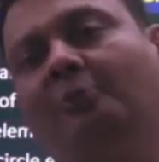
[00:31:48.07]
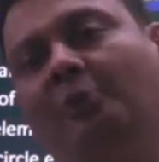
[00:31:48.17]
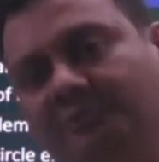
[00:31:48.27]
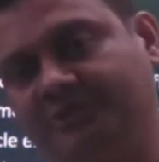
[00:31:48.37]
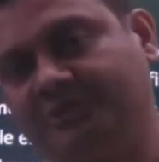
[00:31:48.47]

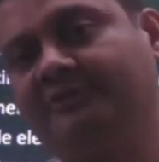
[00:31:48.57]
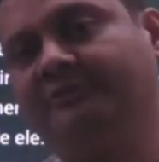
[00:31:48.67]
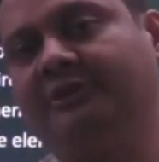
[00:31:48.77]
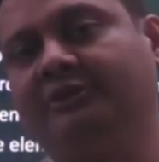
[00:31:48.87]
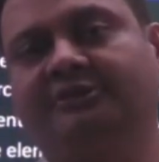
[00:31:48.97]
objects
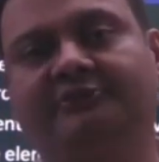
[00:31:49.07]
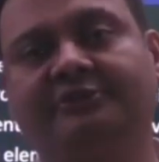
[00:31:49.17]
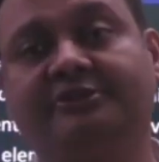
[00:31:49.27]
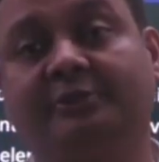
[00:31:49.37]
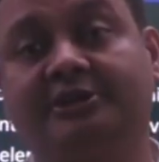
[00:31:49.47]
where the
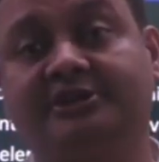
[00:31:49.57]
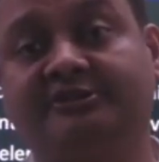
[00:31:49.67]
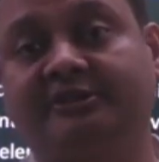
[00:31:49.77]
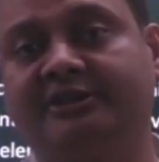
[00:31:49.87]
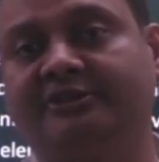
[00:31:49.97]
surface mass
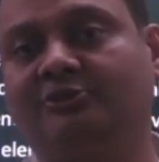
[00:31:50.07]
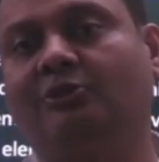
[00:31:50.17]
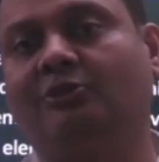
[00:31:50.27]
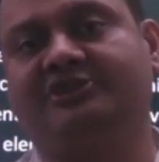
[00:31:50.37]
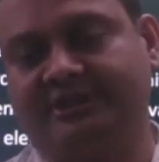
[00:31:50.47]
density is
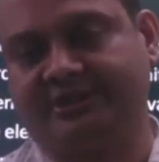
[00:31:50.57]
constant.